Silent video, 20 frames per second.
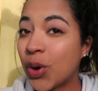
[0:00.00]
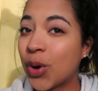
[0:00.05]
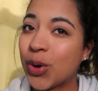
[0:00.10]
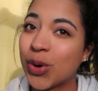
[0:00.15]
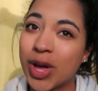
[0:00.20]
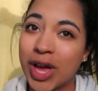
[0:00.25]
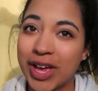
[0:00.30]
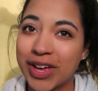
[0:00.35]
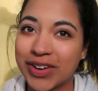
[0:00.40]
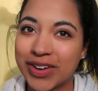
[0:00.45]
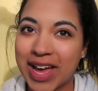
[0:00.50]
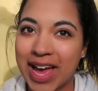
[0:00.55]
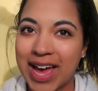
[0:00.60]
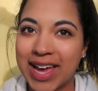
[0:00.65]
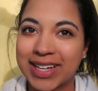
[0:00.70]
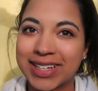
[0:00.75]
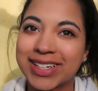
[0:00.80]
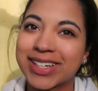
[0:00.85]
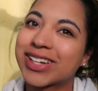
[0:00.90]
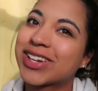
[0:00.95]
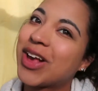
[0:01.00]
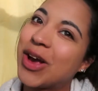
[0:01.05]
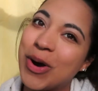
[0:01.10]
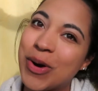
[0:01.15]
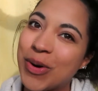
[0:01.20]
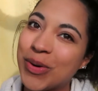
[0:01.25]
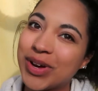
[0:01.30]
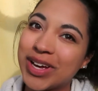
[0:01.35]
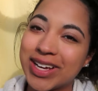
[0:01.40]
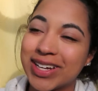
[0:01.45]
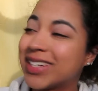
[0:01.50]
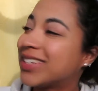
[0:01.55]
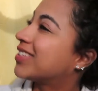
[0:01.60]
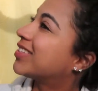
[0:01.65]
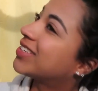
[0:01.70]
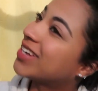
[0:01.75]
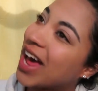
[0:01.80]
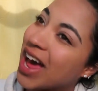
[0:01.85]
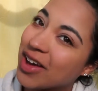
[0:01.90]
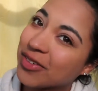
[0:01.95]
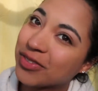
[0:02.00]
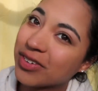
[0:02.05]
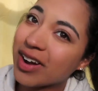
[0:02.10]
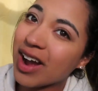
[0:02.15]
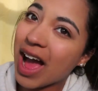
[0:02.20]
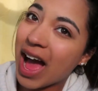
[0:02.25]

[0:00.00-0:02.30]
Okay, you guys, so it is time for